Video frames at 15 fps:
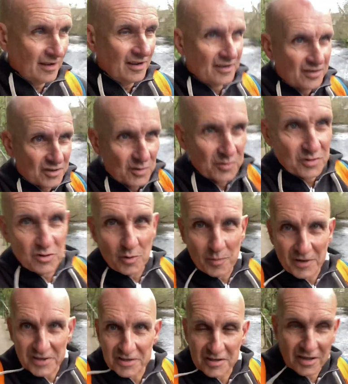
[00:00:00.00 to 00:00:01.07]
just so it's a new
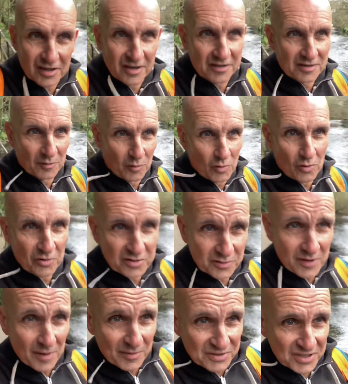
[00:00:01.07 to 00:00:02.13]
place to walk. So yeah,
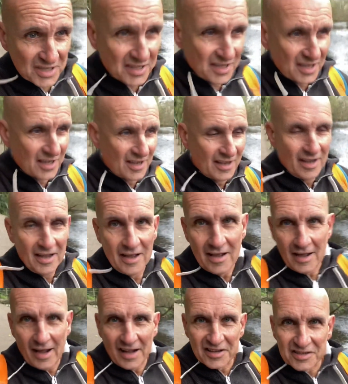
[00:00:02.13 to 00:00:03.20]
we'll see the
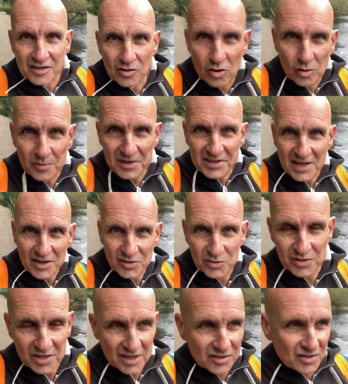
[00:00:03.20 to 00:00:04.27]
Anthony Gormley statues
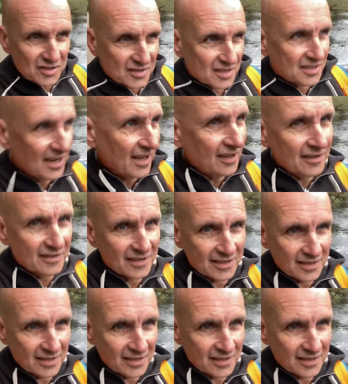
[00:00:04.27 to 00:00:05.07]
here just in a second.